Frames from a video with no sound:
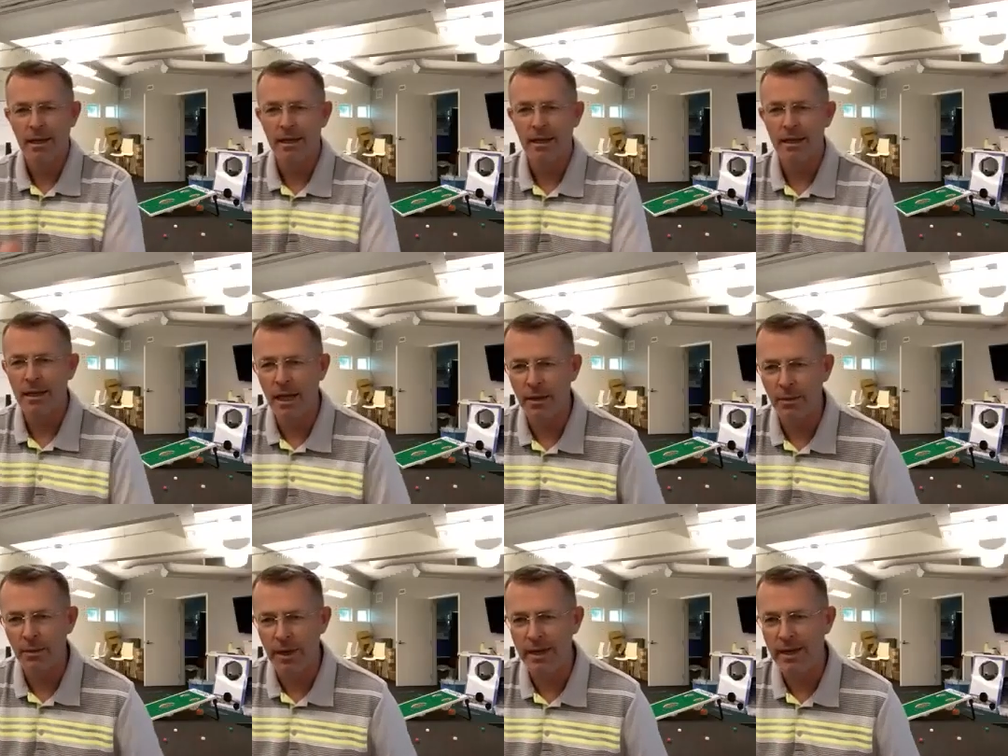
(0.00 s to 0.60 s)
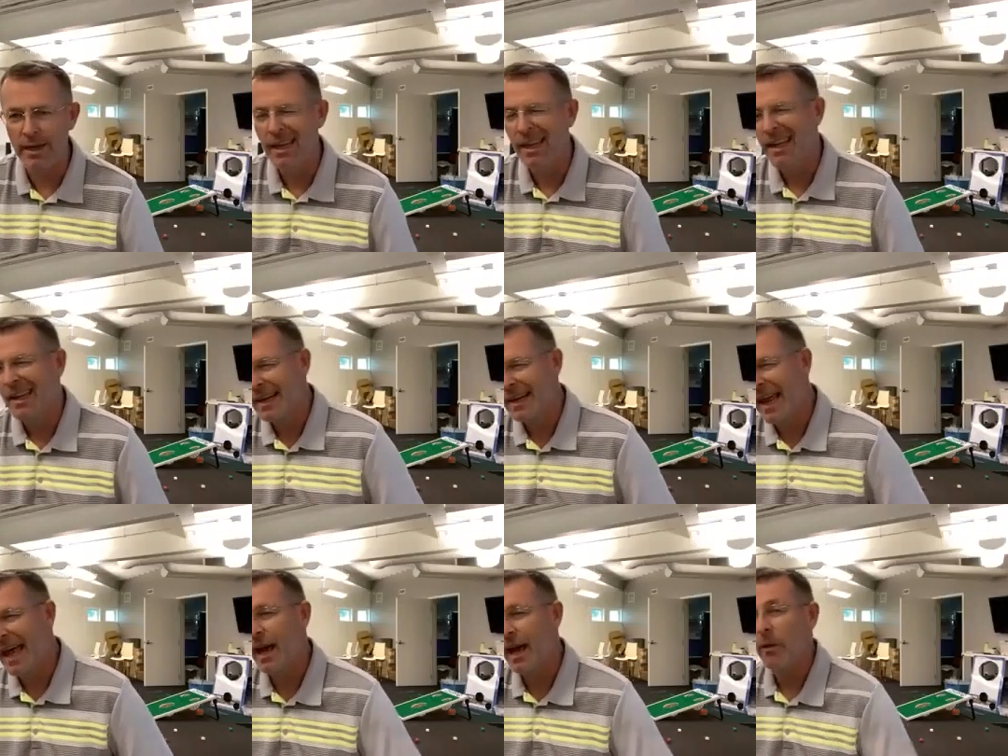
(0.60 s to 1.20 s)
Good one.
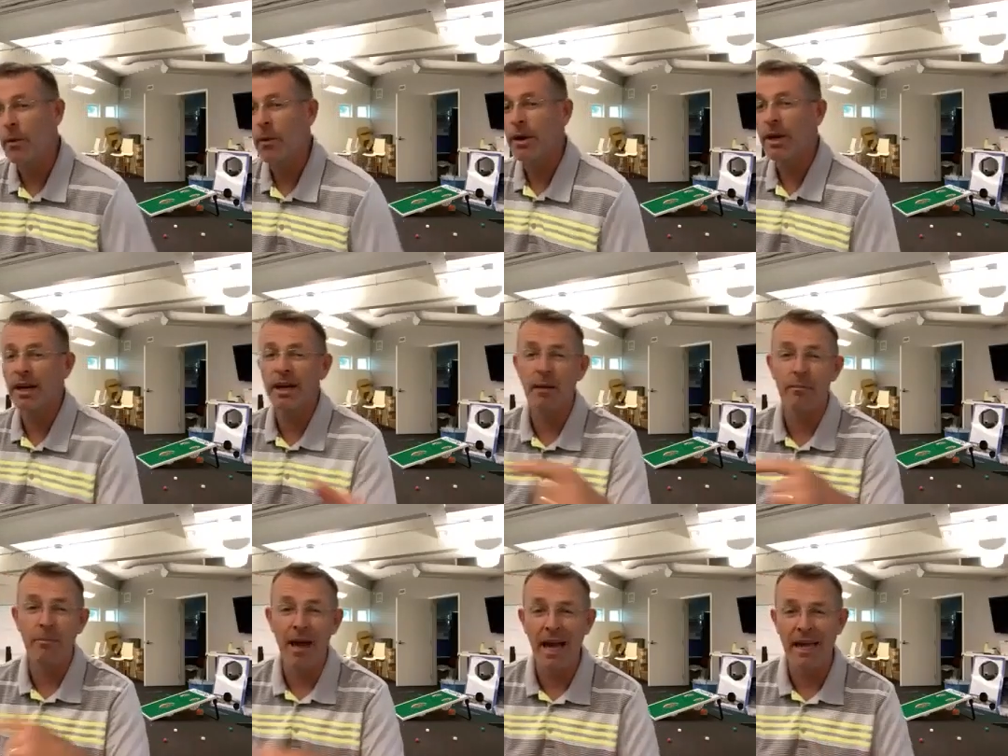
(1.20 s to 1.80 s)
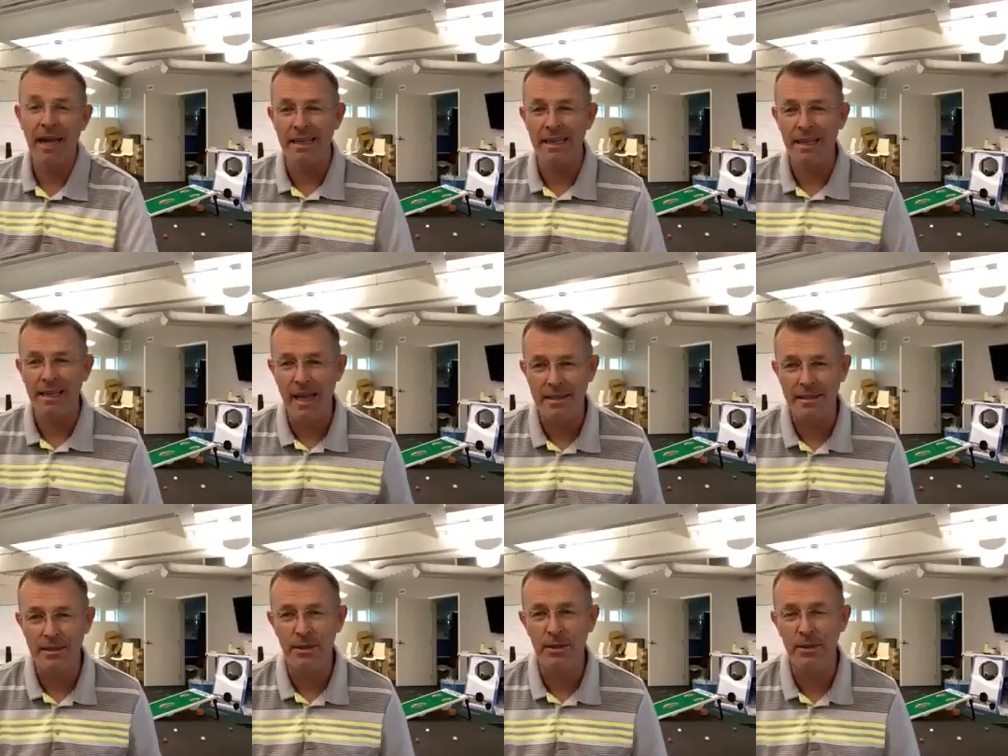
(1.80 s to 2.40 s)
Now, we're going to combine the
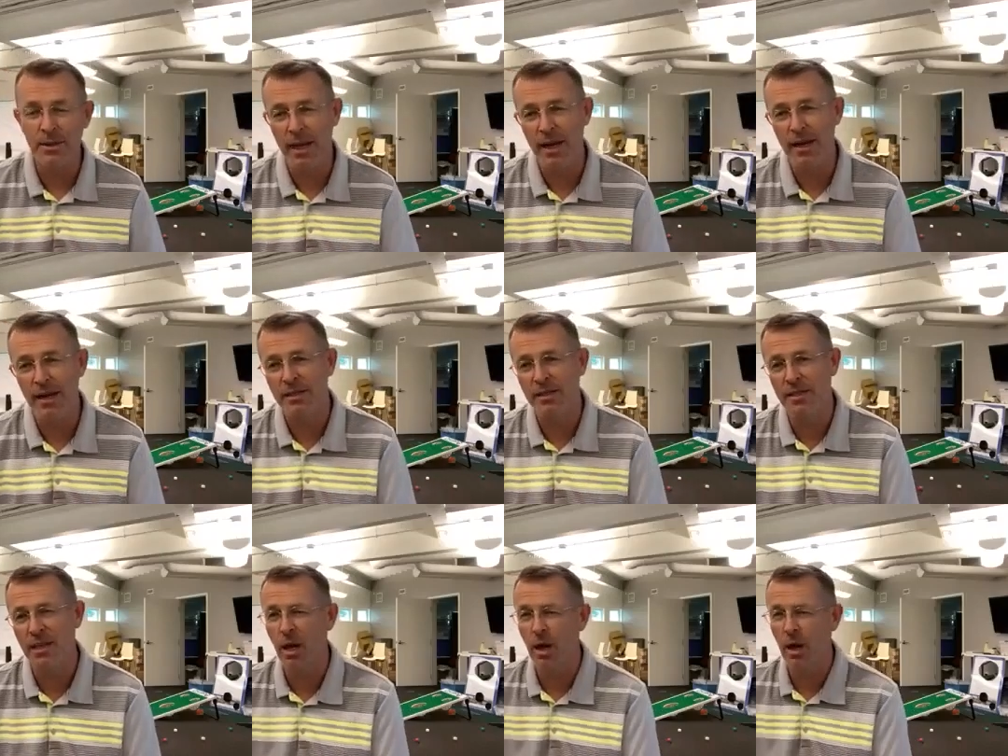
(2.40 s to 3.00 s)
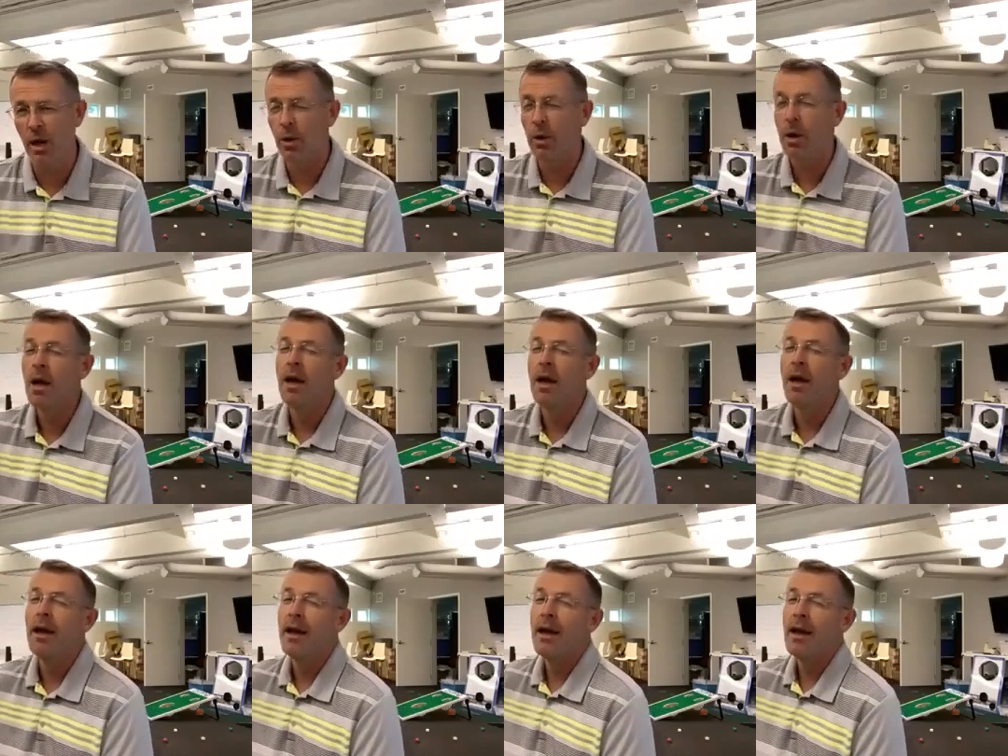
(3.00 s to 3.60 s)
last two there. So
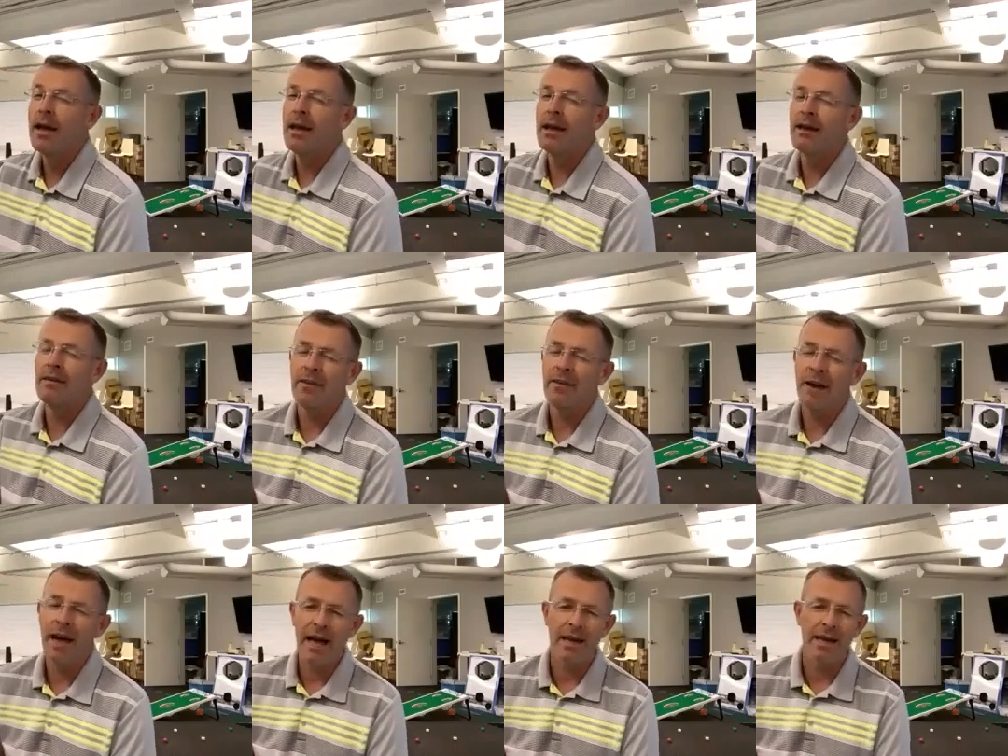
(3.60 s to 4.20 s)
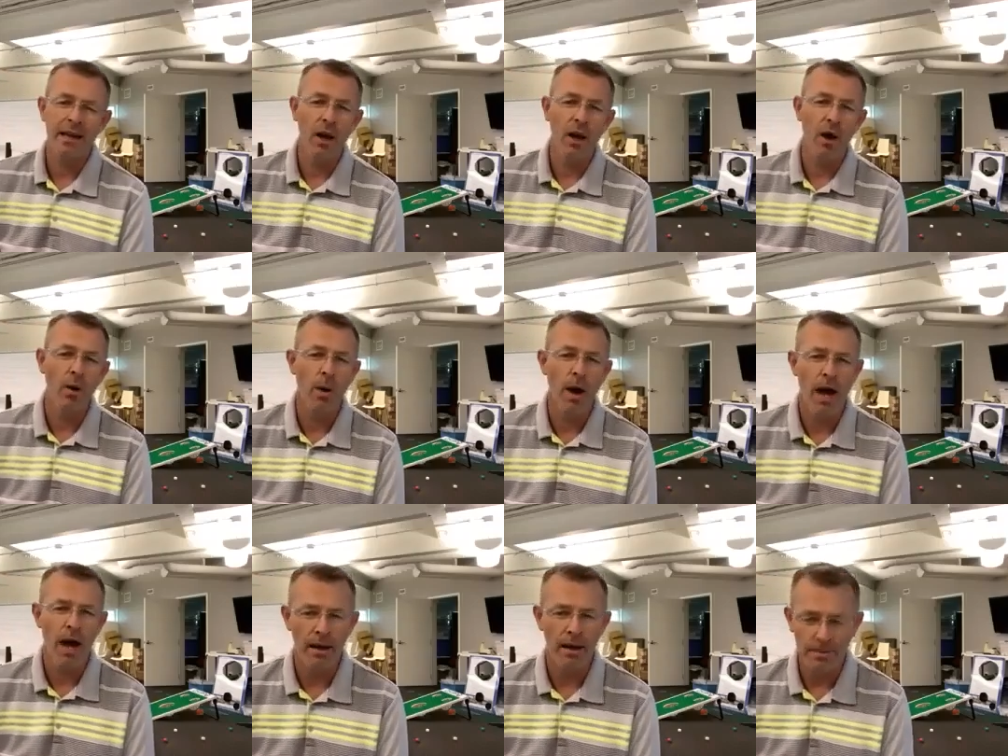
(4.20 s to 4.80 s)
if I go
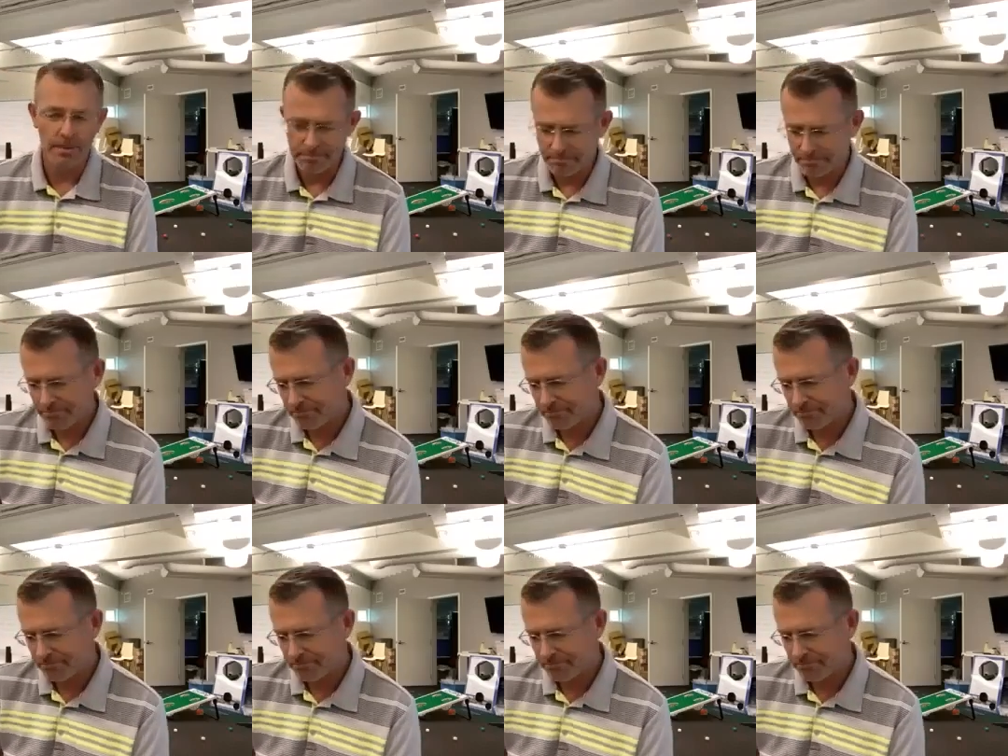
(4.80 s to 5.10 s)
out